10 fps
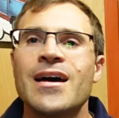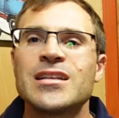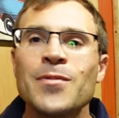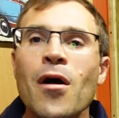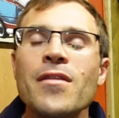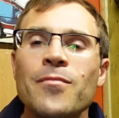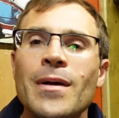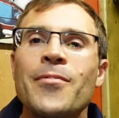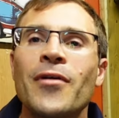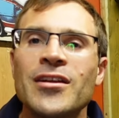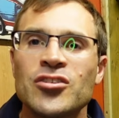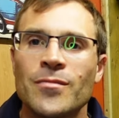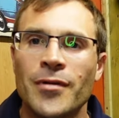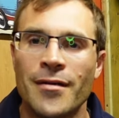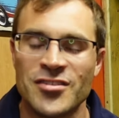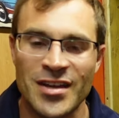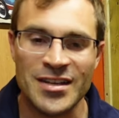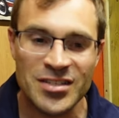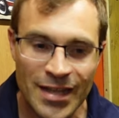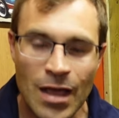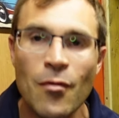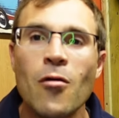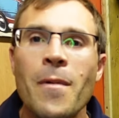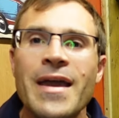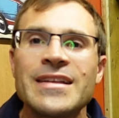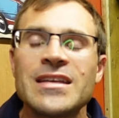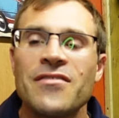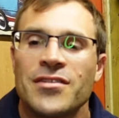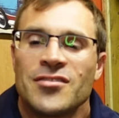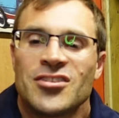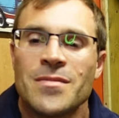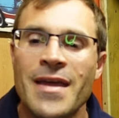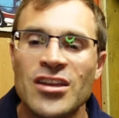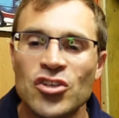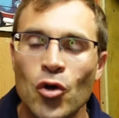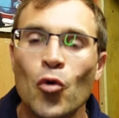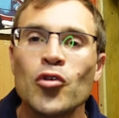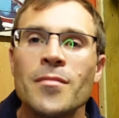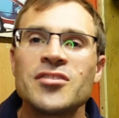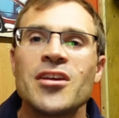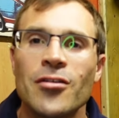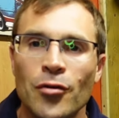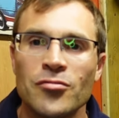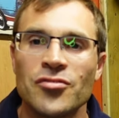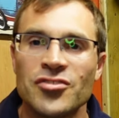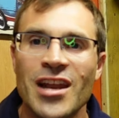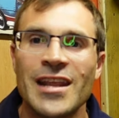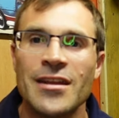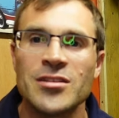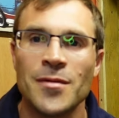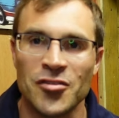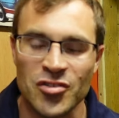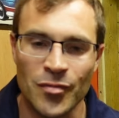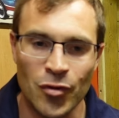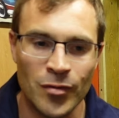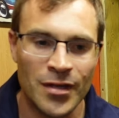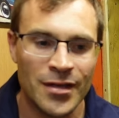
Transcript: As part of the preparation process, it will pay dividends to make sure all your materials are as clean as possible.